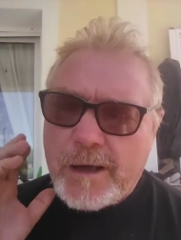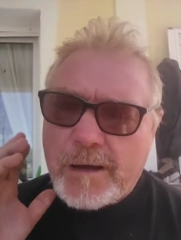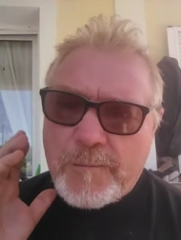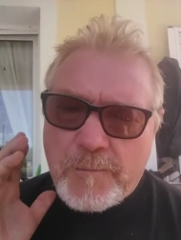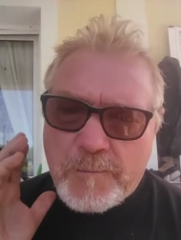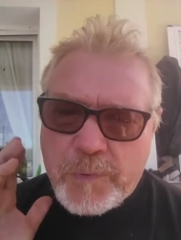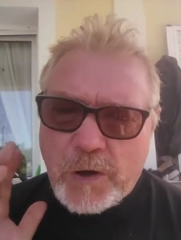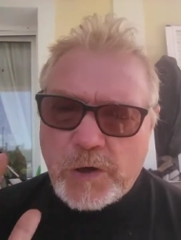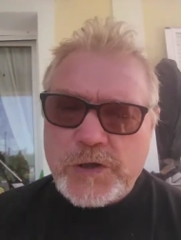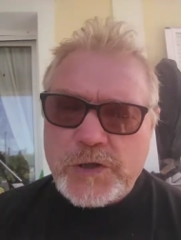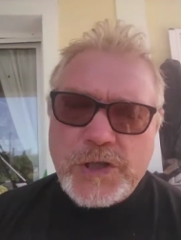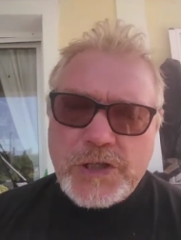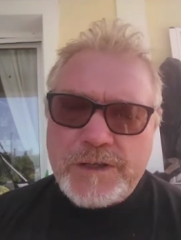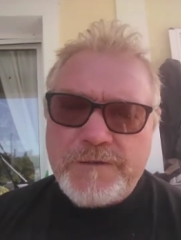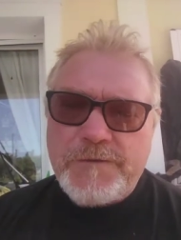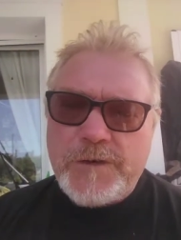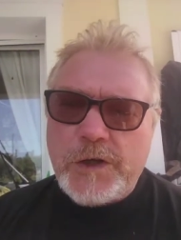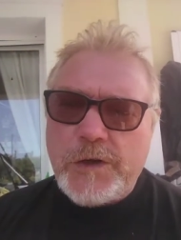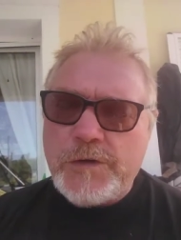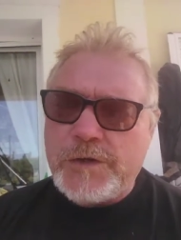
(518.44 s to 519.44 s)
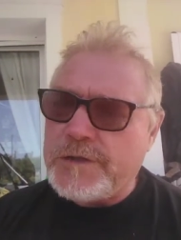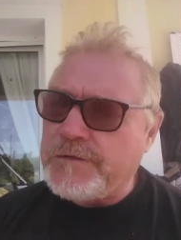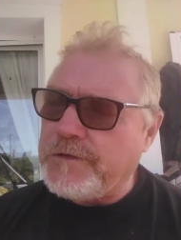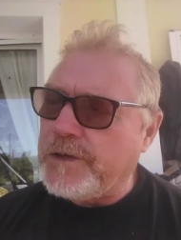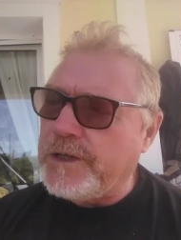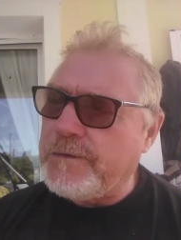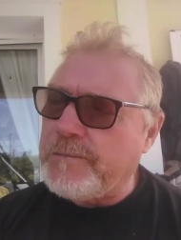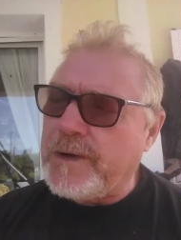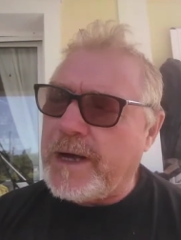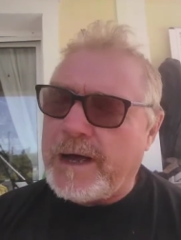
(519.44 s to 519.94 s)
positive news for
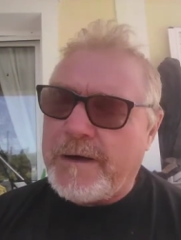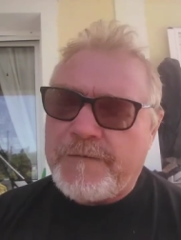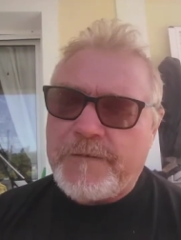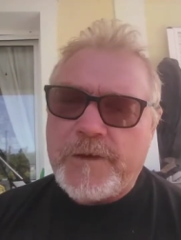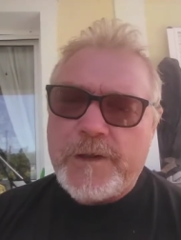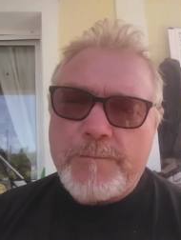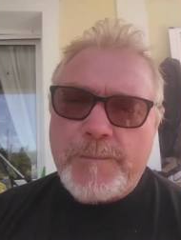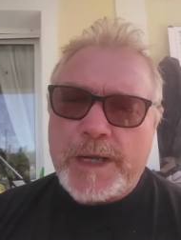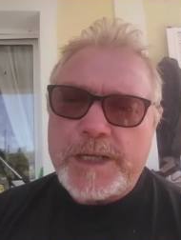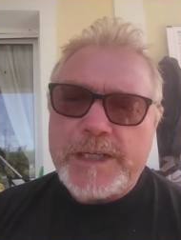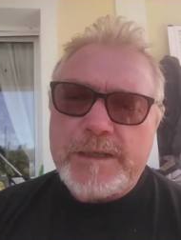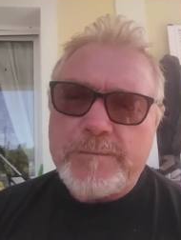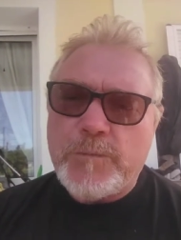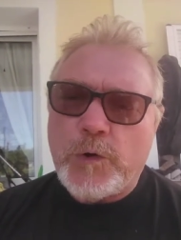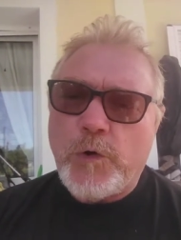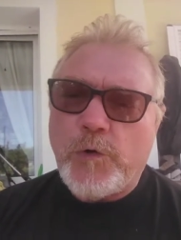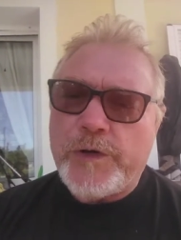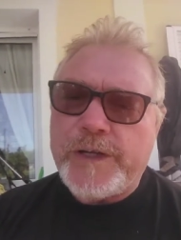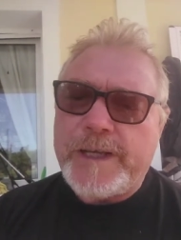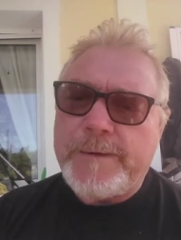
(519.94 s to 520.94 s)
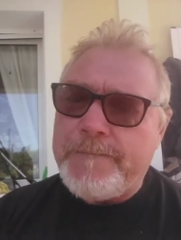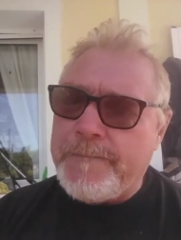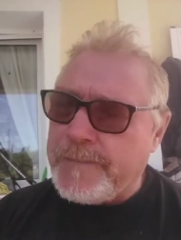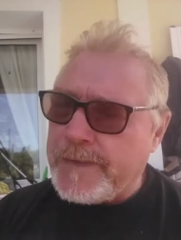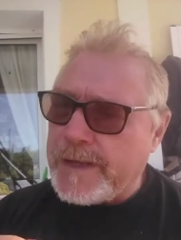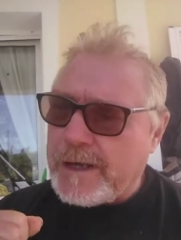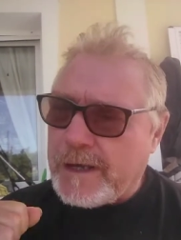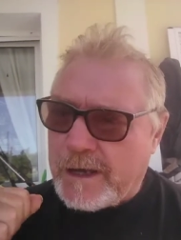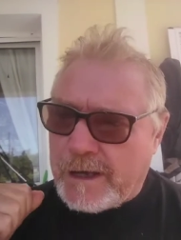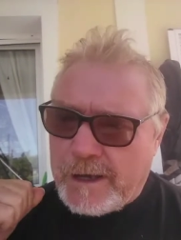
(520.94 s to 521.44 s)
the Monday morning.
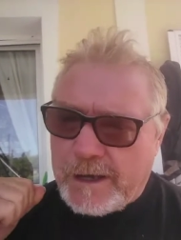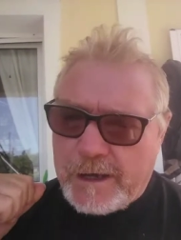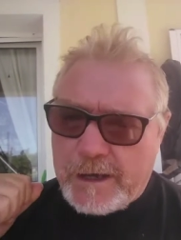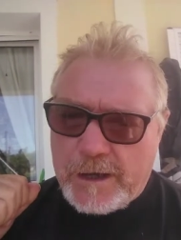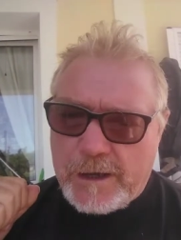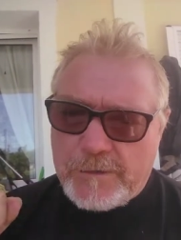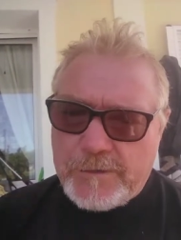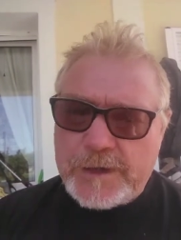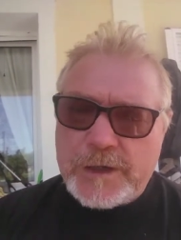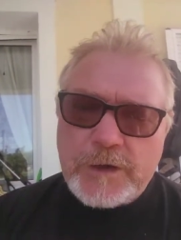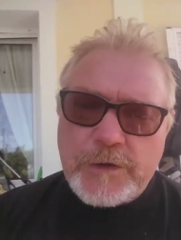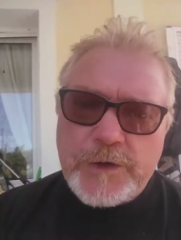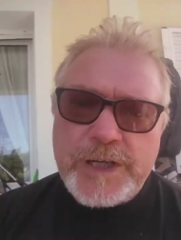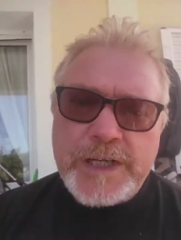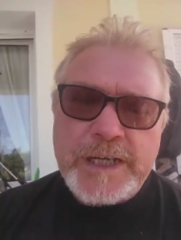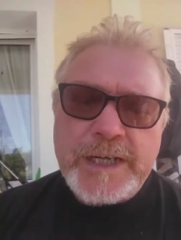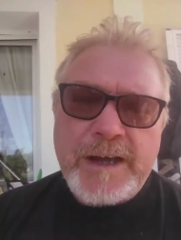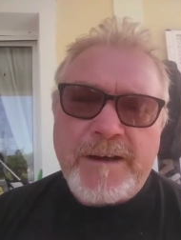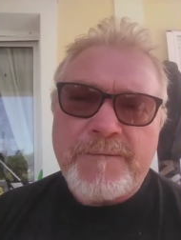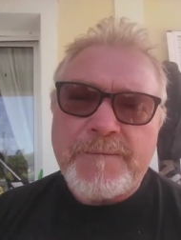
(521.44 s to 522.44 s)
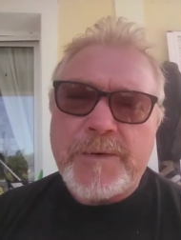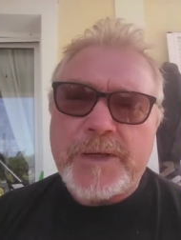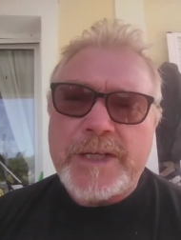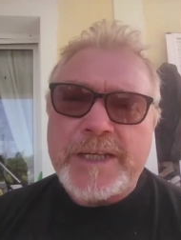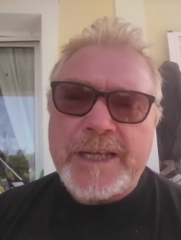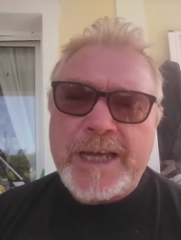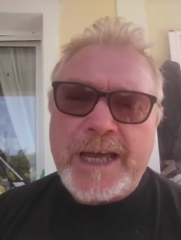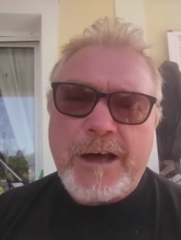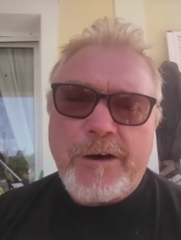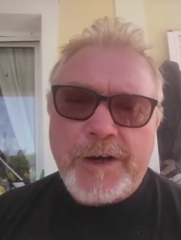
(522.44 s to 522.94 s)
The Greek government
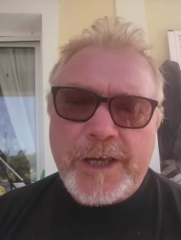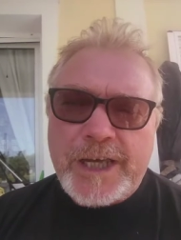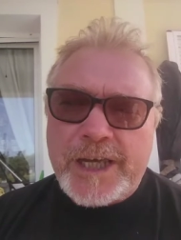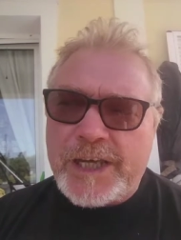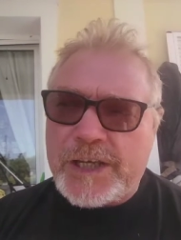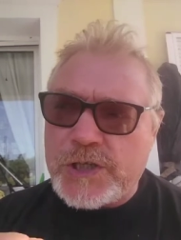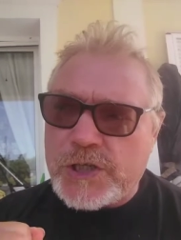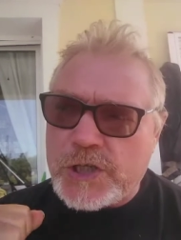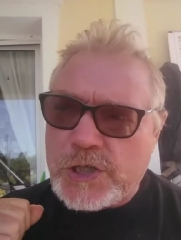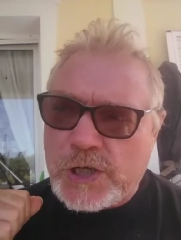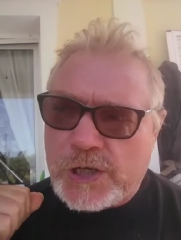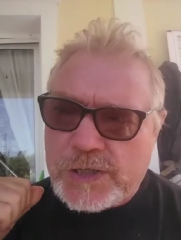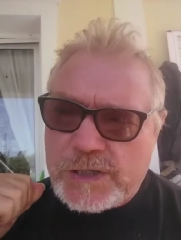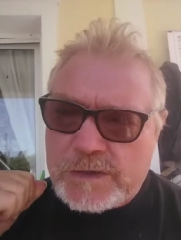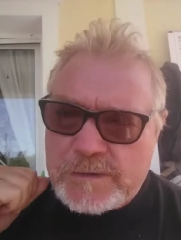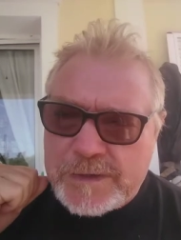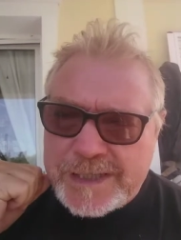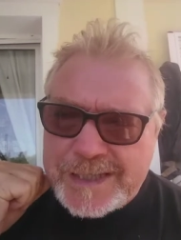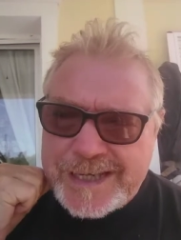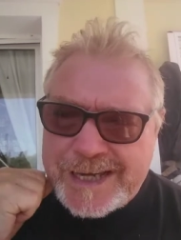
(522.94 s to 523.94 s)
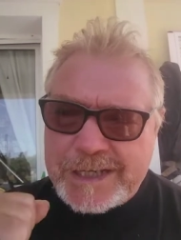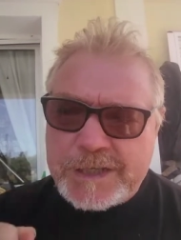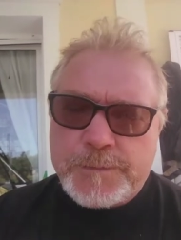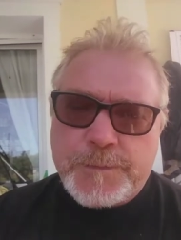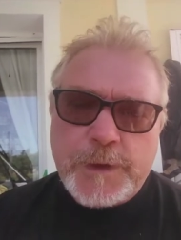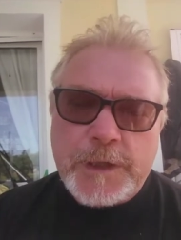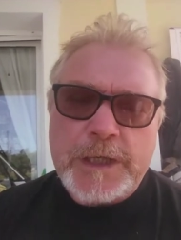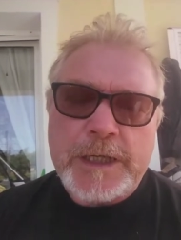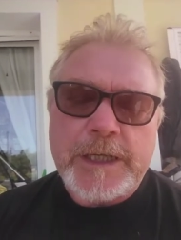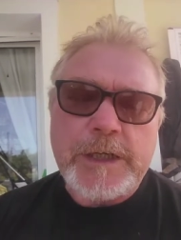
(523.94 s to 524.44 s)
now is just
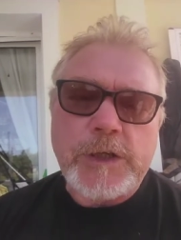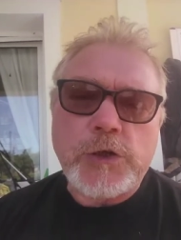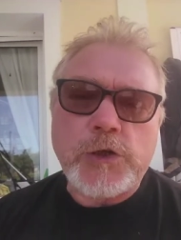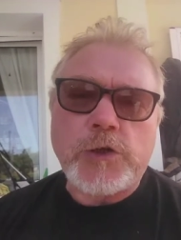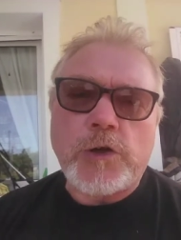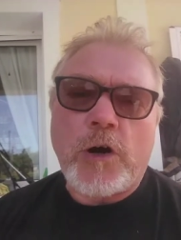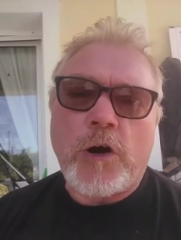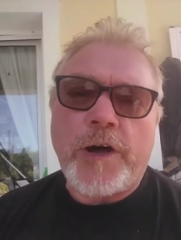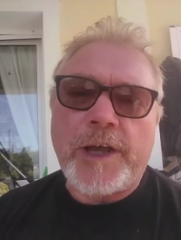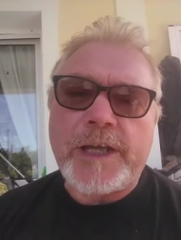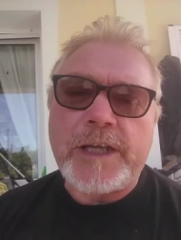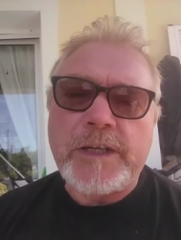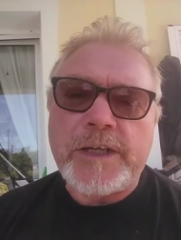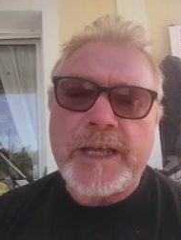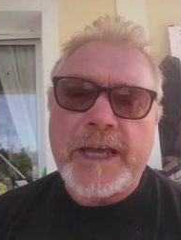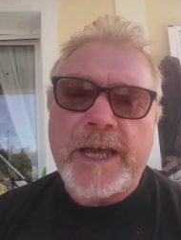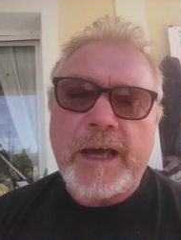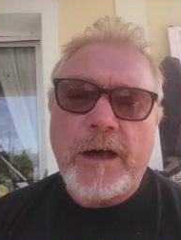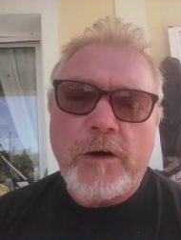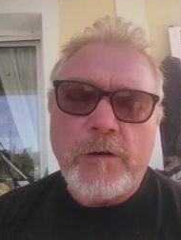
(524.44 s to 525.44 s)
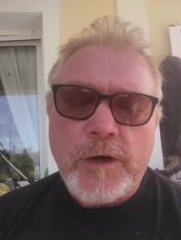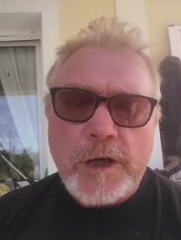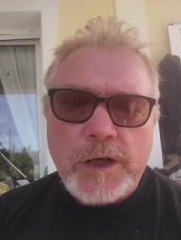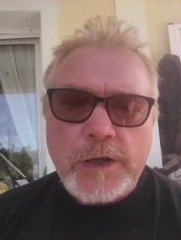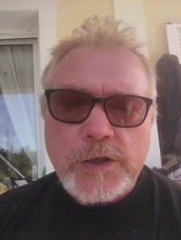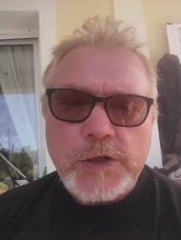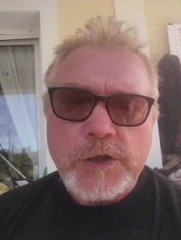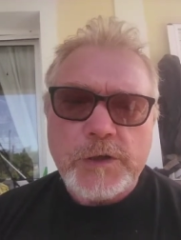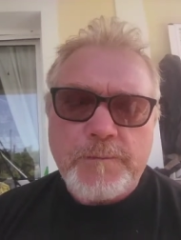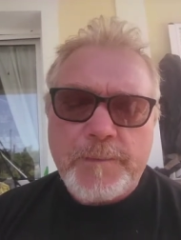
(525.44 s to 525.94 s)
desperately trying now
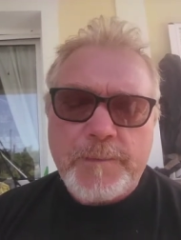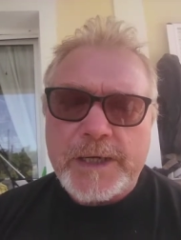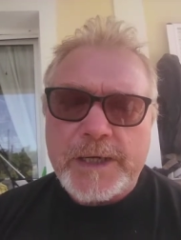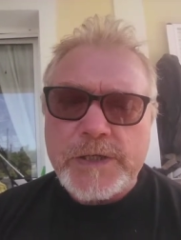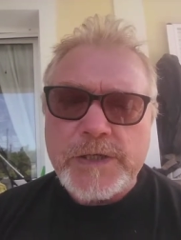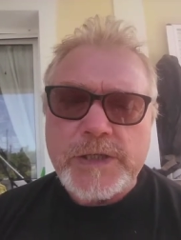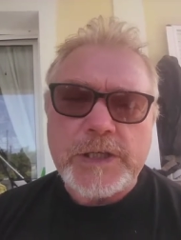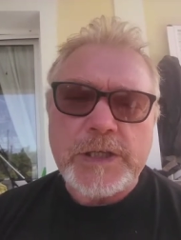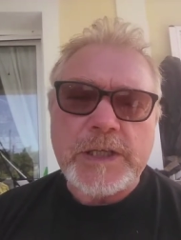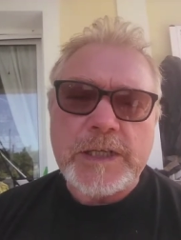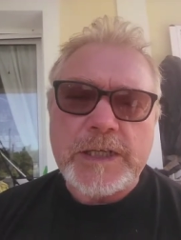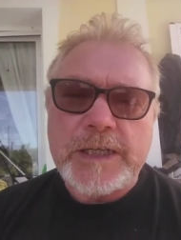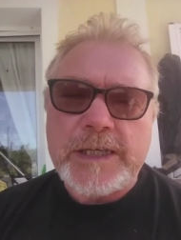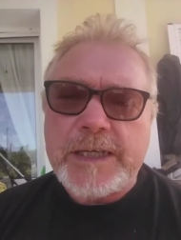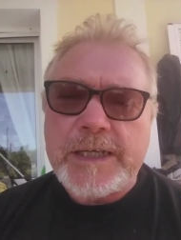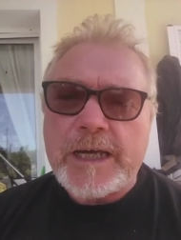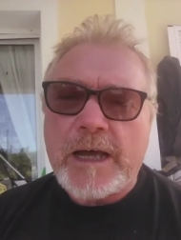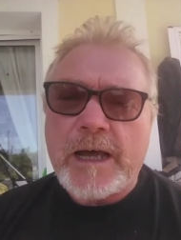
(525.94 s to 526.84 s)
to basically